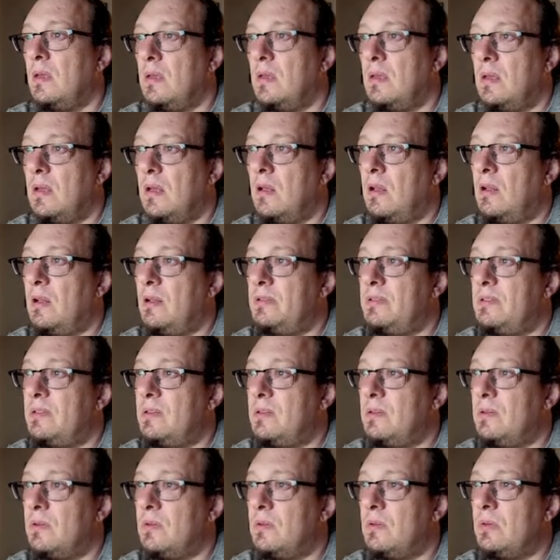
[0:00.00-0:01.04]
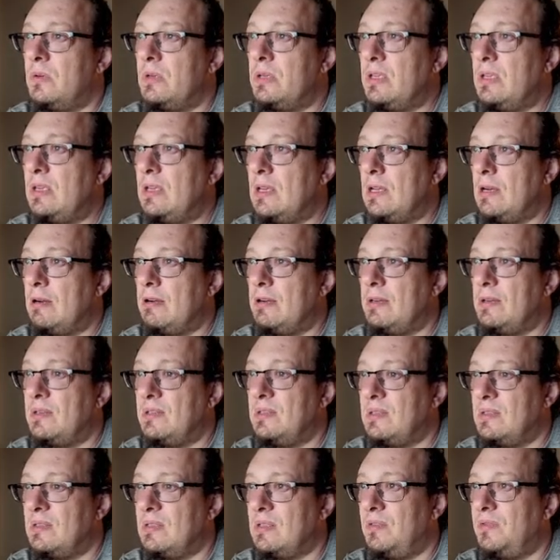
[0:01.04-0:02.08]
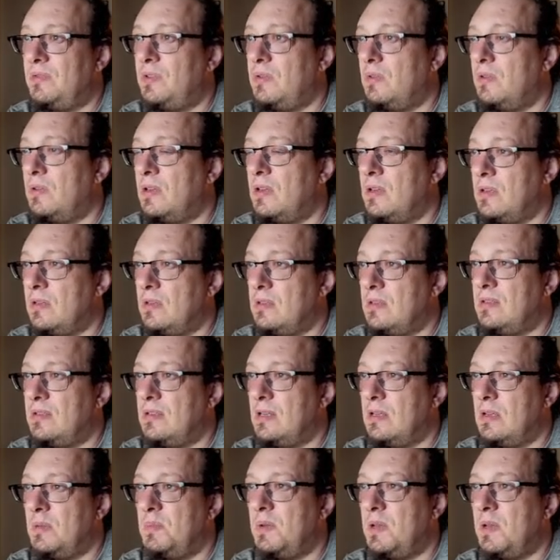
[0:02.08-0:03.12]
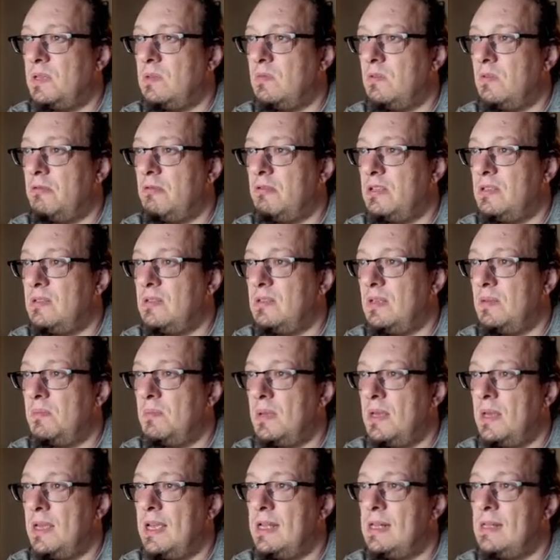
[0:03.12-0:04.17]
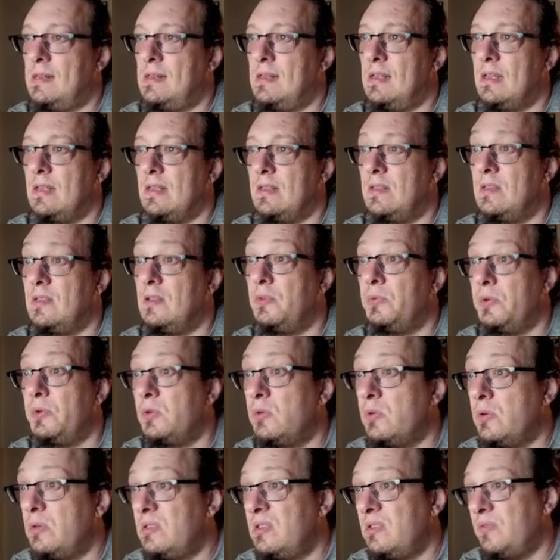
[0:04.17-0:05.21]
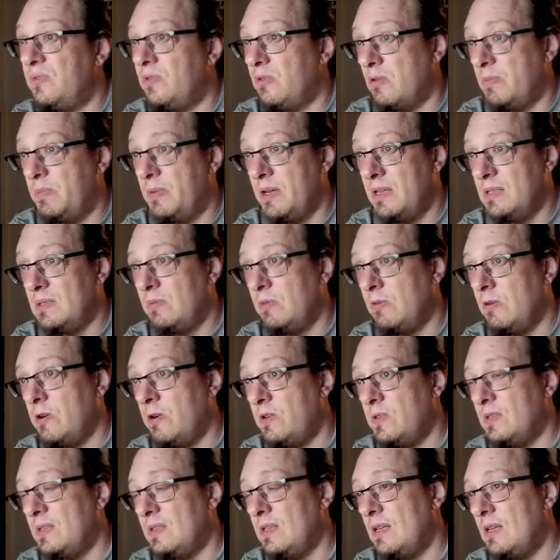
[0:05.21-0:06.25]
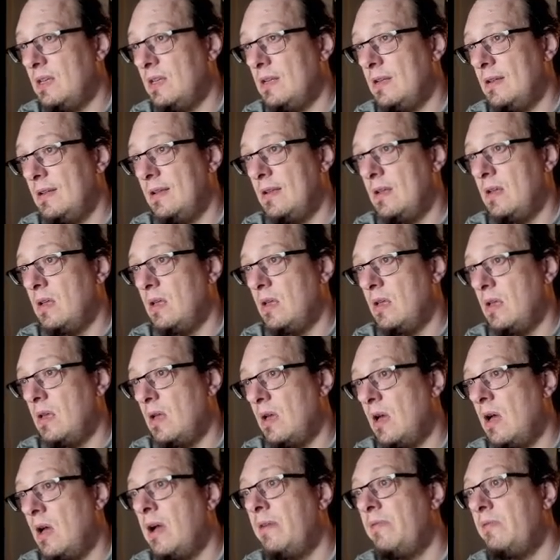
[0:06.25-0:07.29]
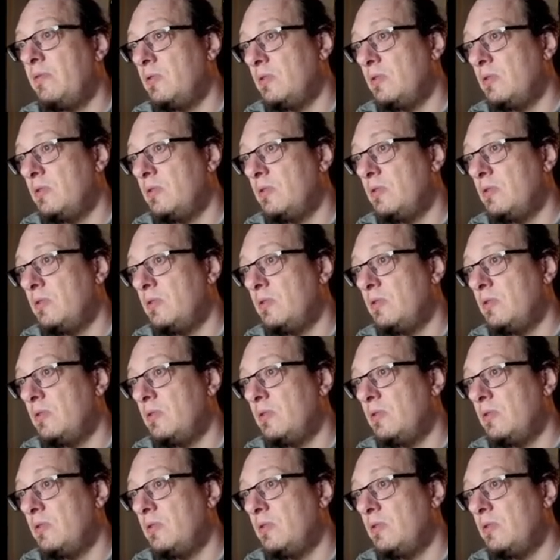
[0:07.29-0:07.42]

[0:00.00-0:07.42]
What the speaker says: Also, here is if you can send a password reset mail, the rules for passwords, and I would